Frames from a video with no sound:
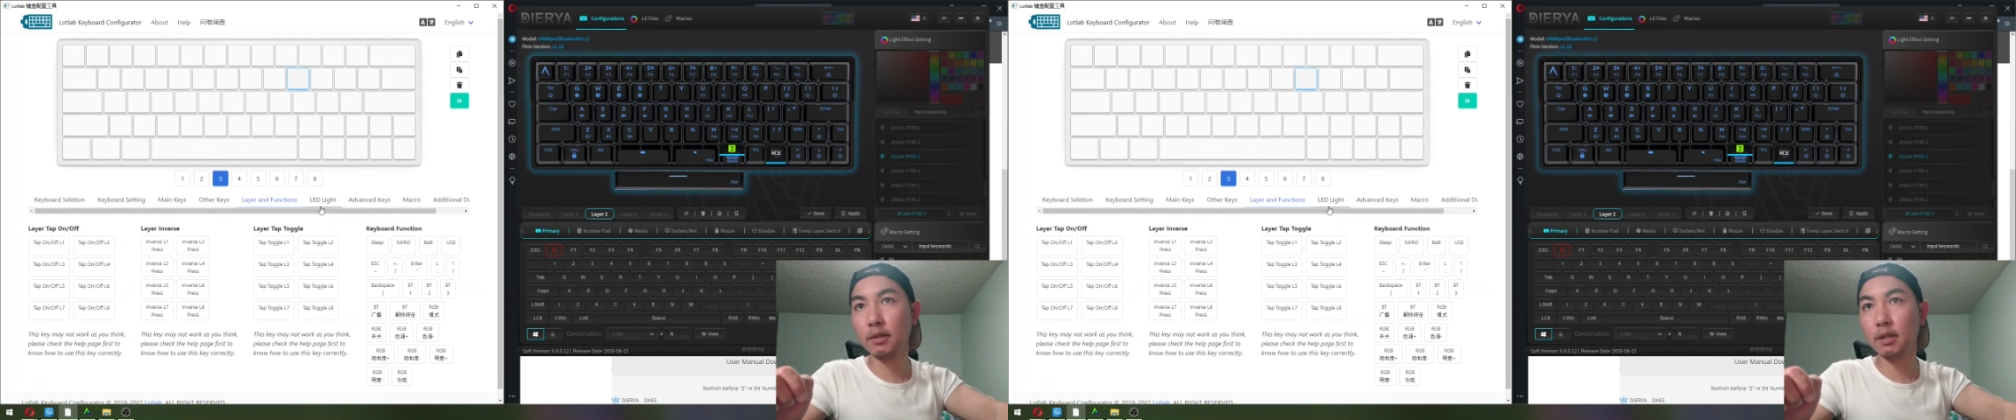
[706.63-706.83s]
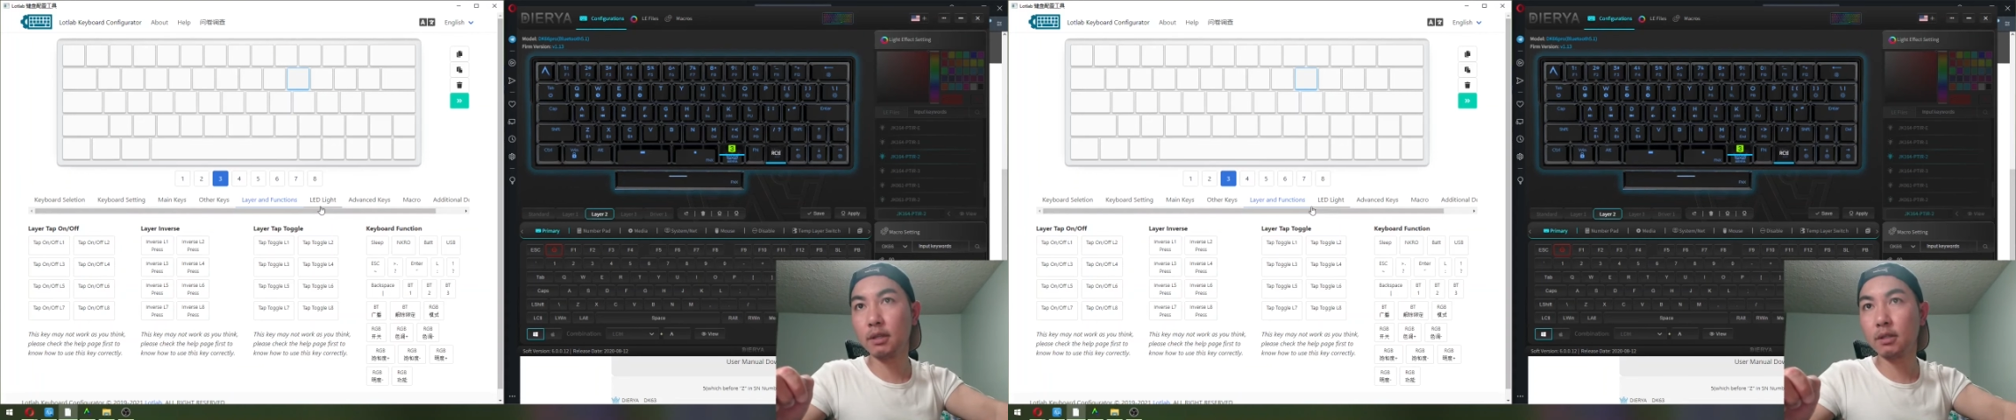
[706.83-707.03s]

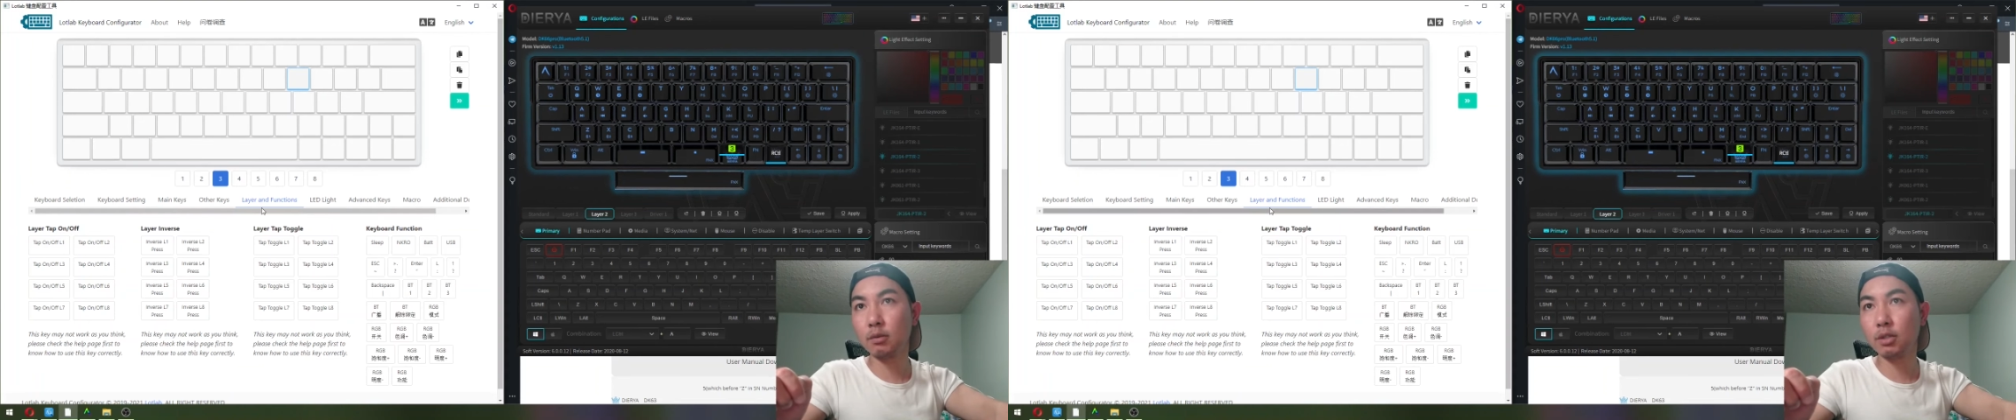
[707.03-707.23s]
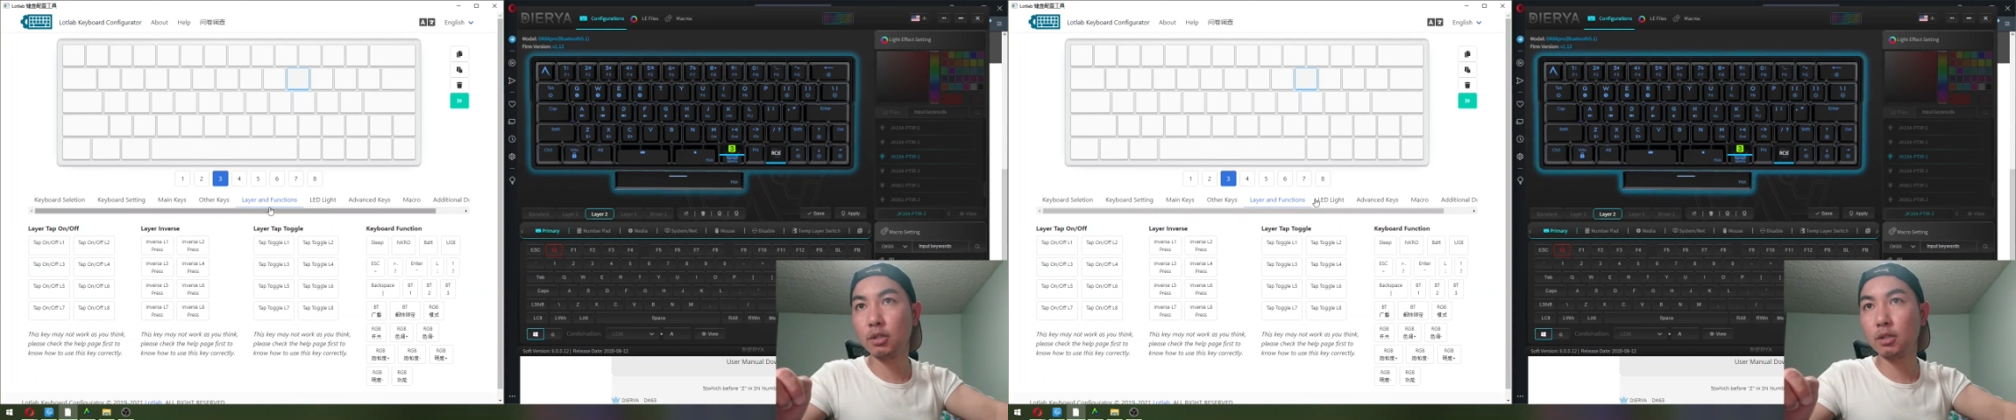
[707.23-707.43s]
which
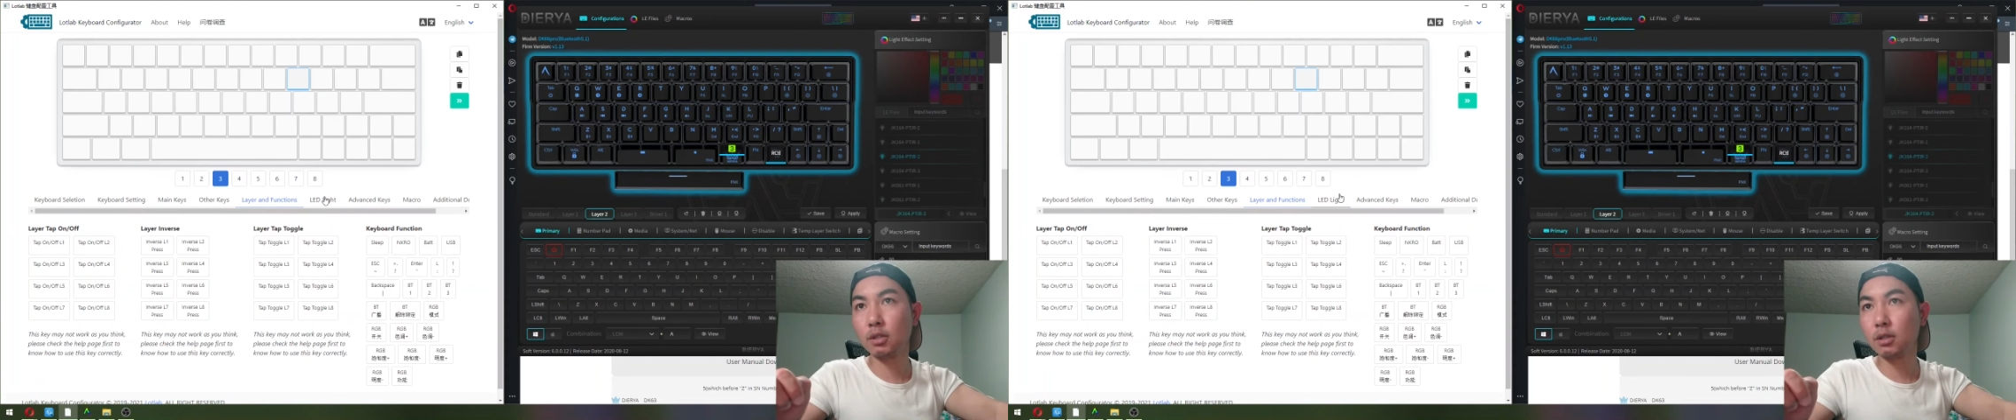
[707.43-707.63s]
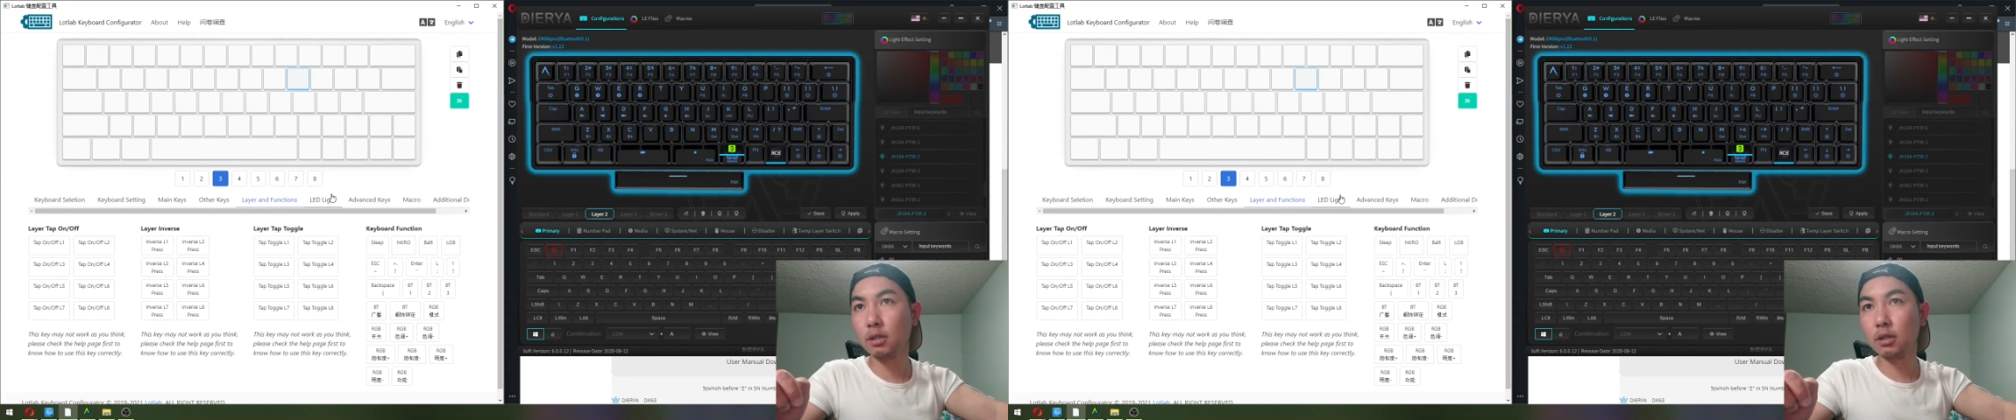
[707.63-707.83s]

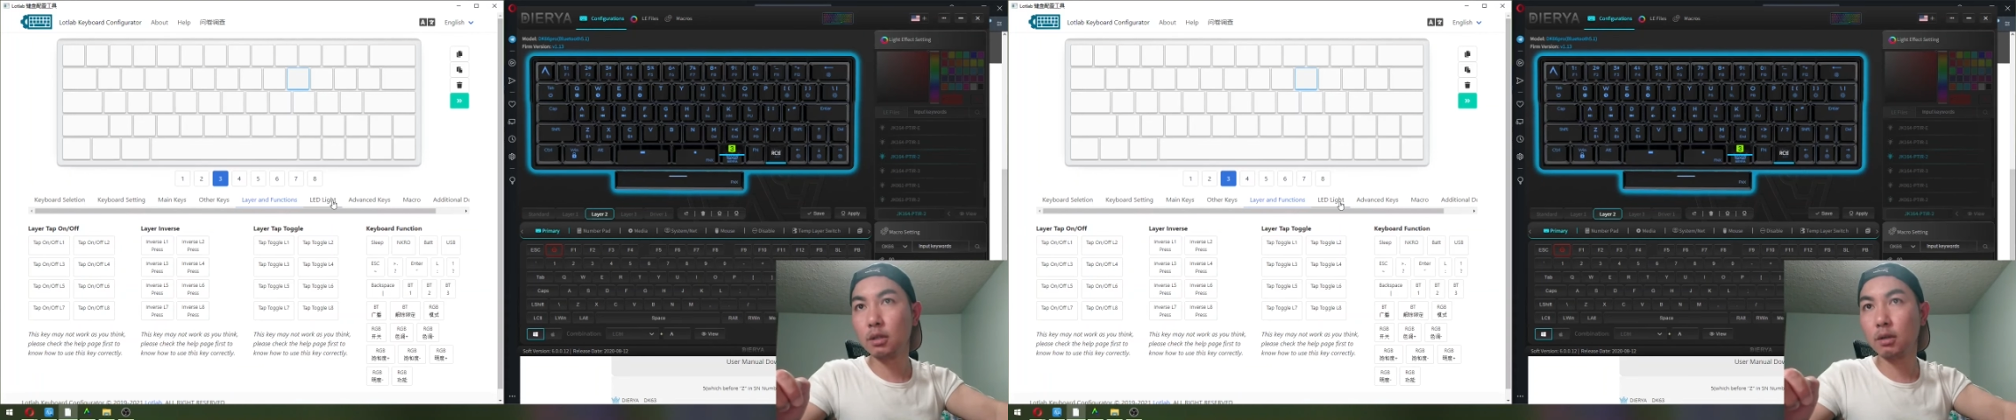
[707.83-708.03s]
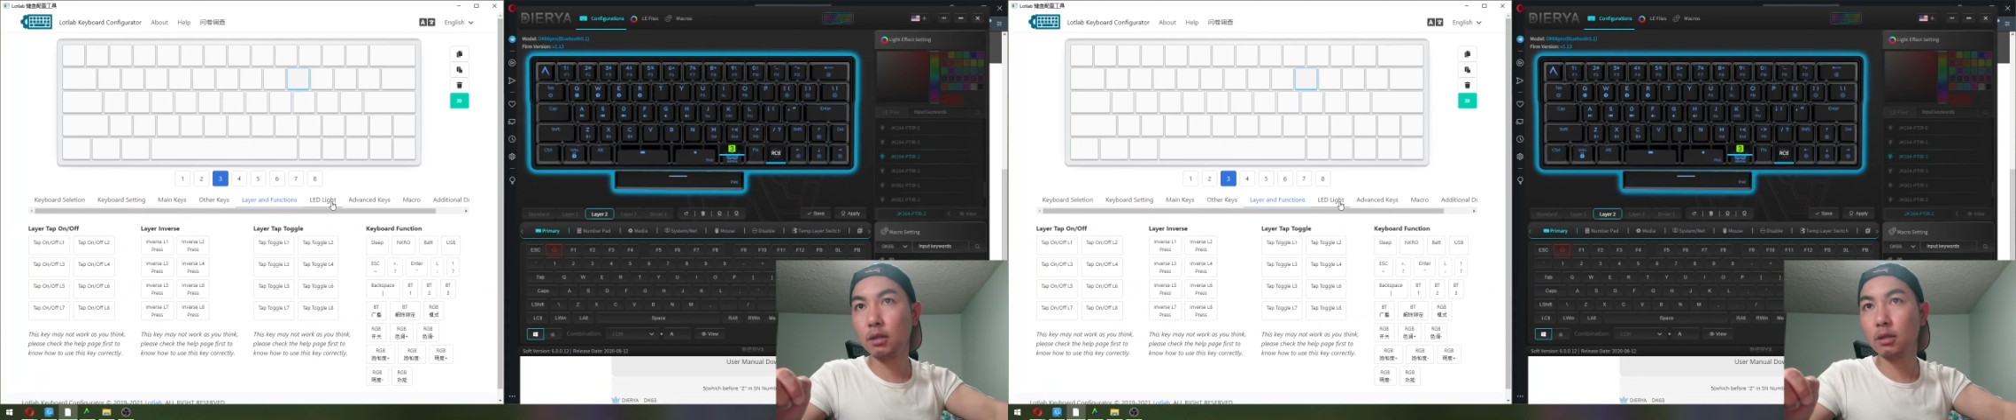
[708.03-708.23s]
is quite
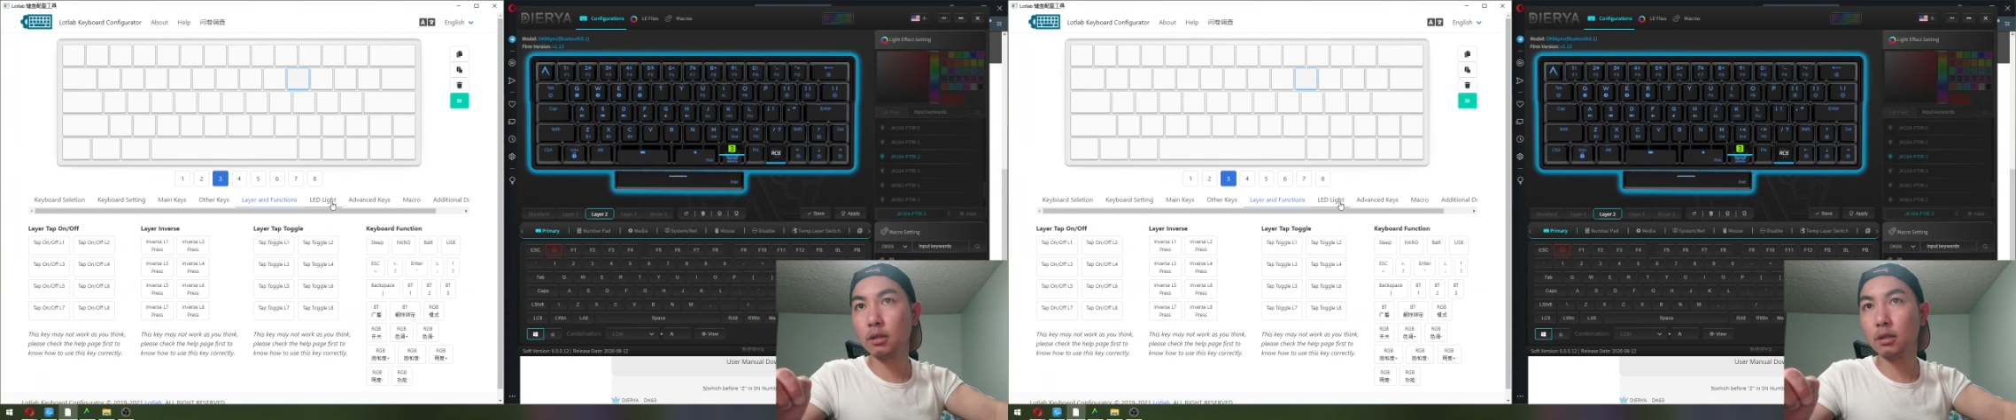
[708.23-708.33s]
good.